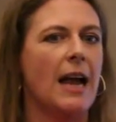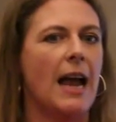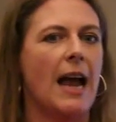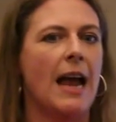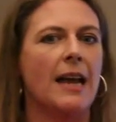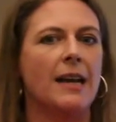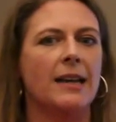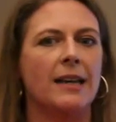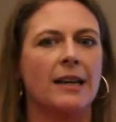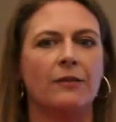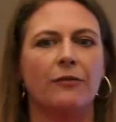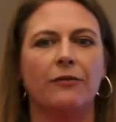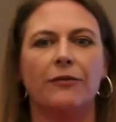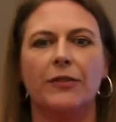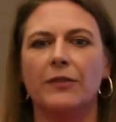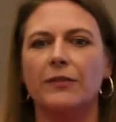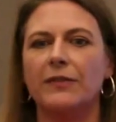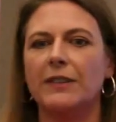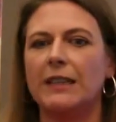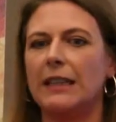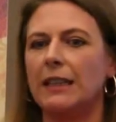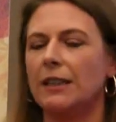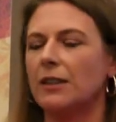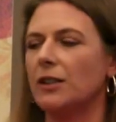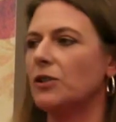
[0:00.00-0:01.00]
And in
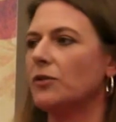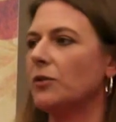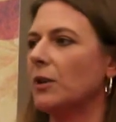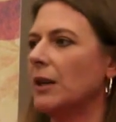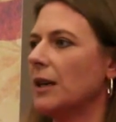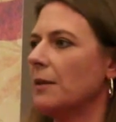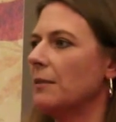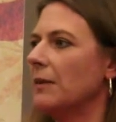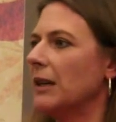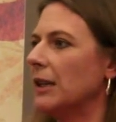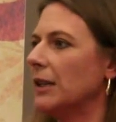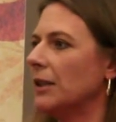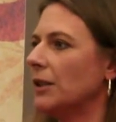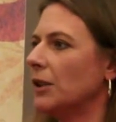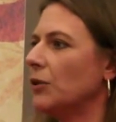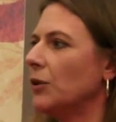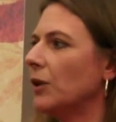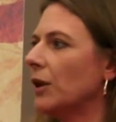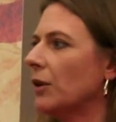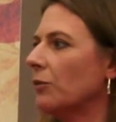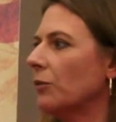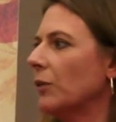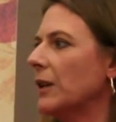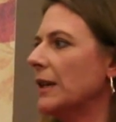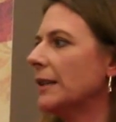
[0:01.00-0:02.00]
15 to 20 minutes, you
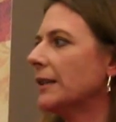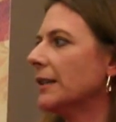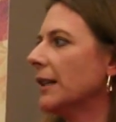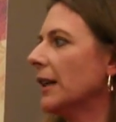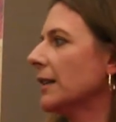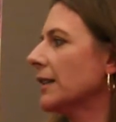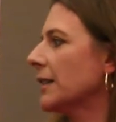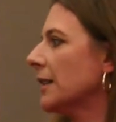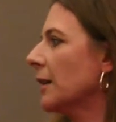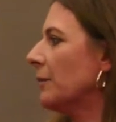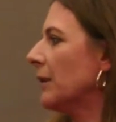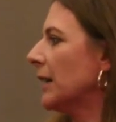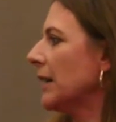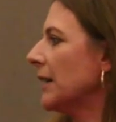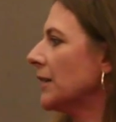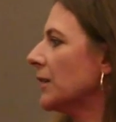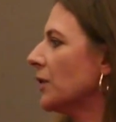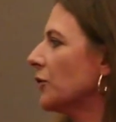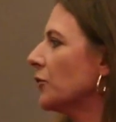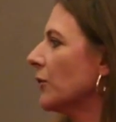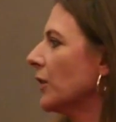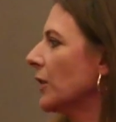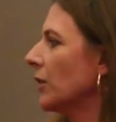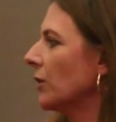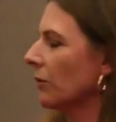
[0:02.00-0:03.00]
can reset somebody's
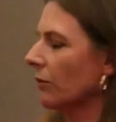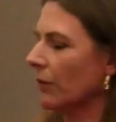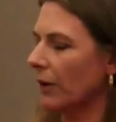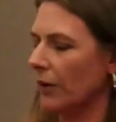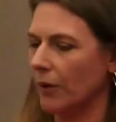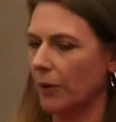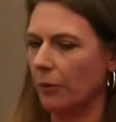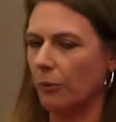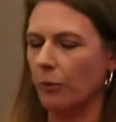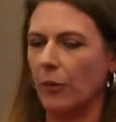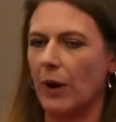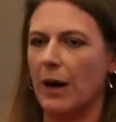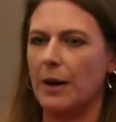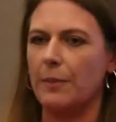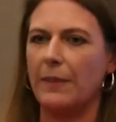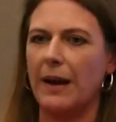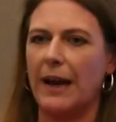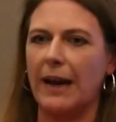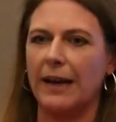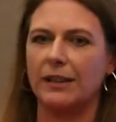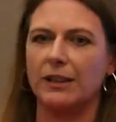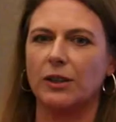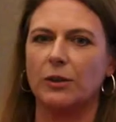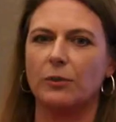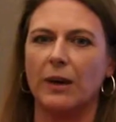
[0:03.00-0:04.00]
adrenal rhythm right
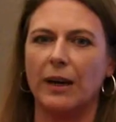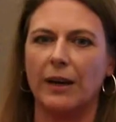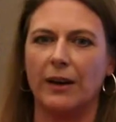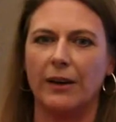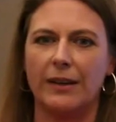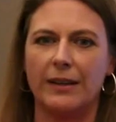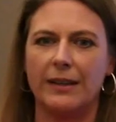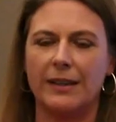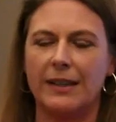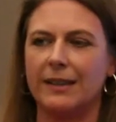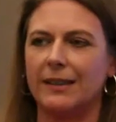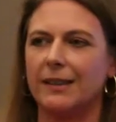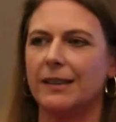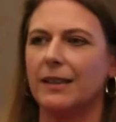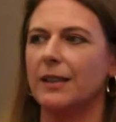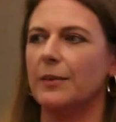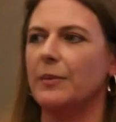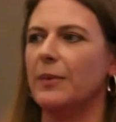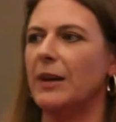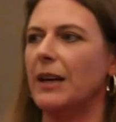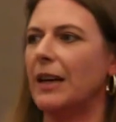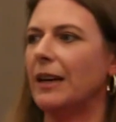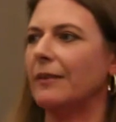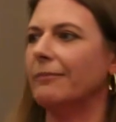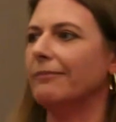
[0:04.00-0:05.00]
back to where it needs to
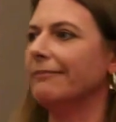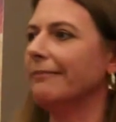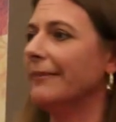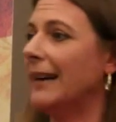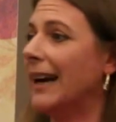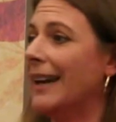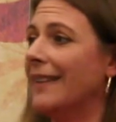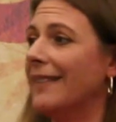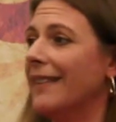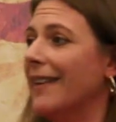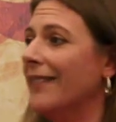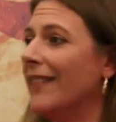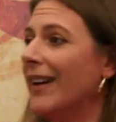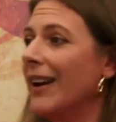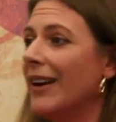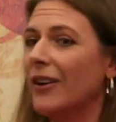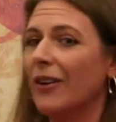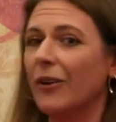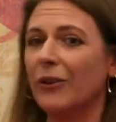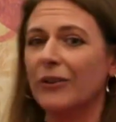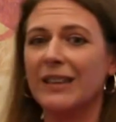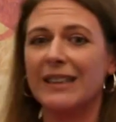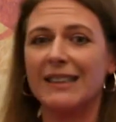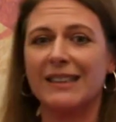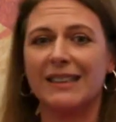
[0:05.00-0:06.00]
be. And then they
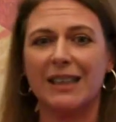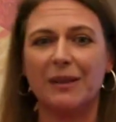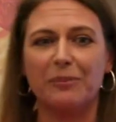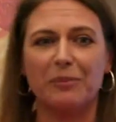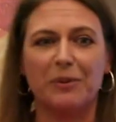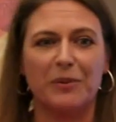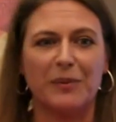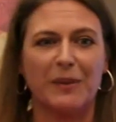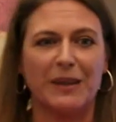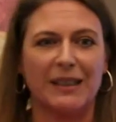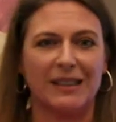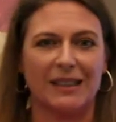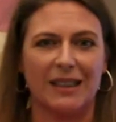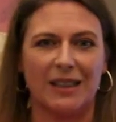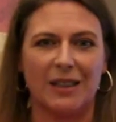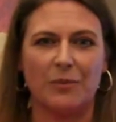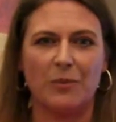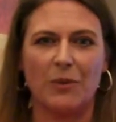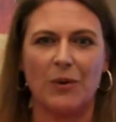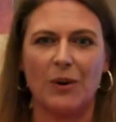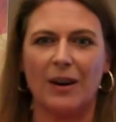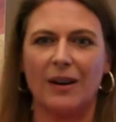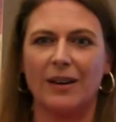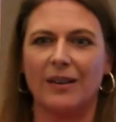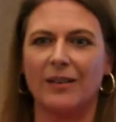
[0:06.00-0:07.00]
don't need supplements
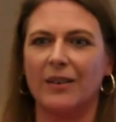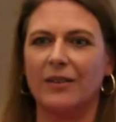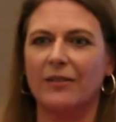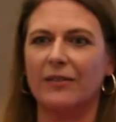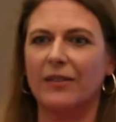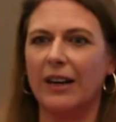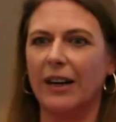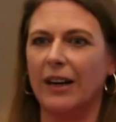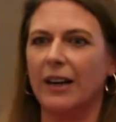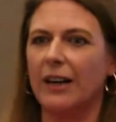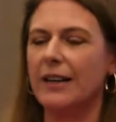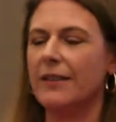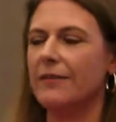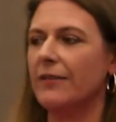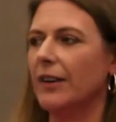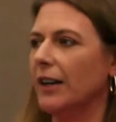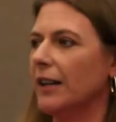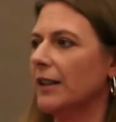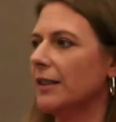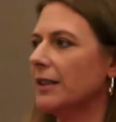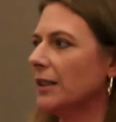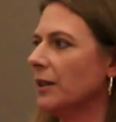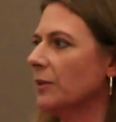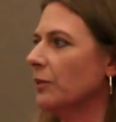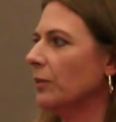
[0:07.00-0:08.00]
anymore. Very,
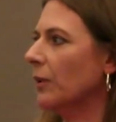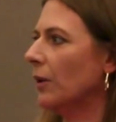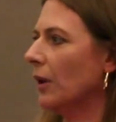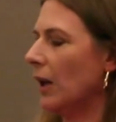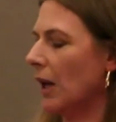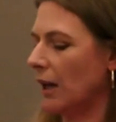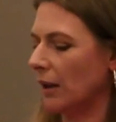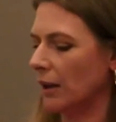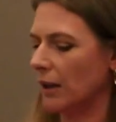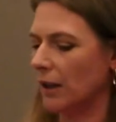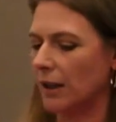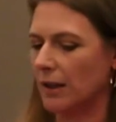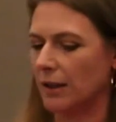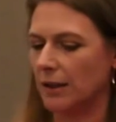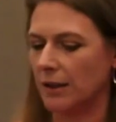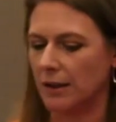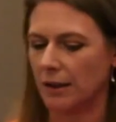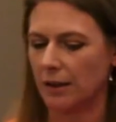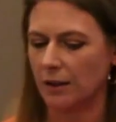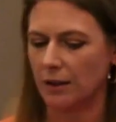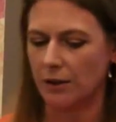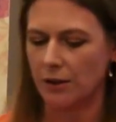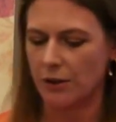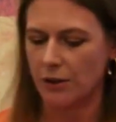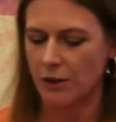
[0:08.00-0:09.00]
very simple, elegant
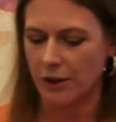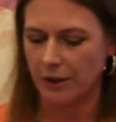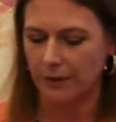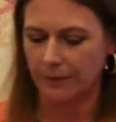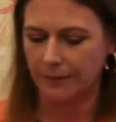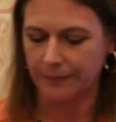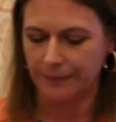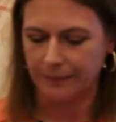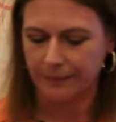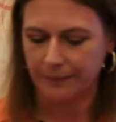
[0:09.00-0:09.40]
solution.